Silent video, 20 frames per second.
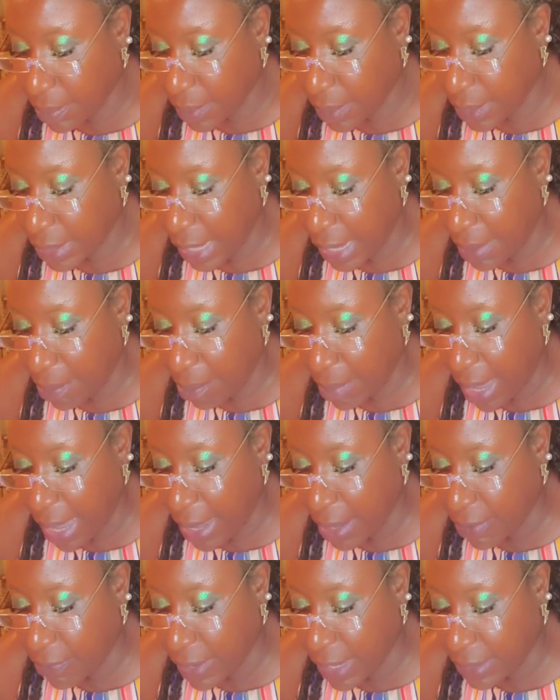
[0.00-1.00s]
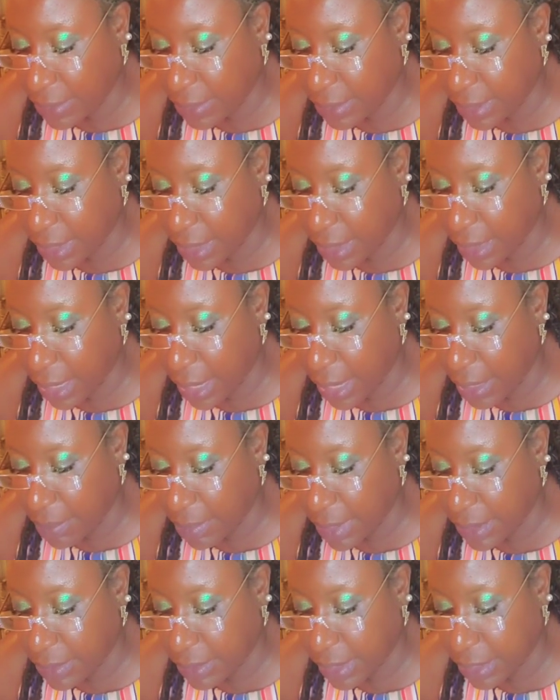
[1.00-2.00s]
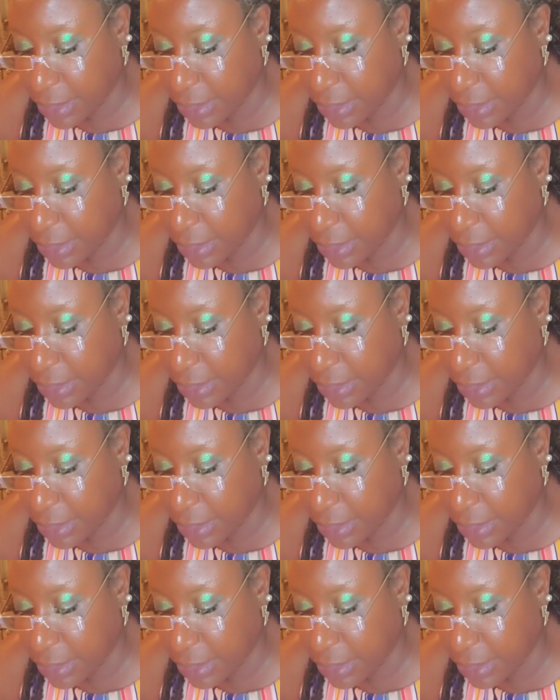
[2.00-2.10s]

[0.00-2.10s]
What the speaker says: They migrate to the thymus, I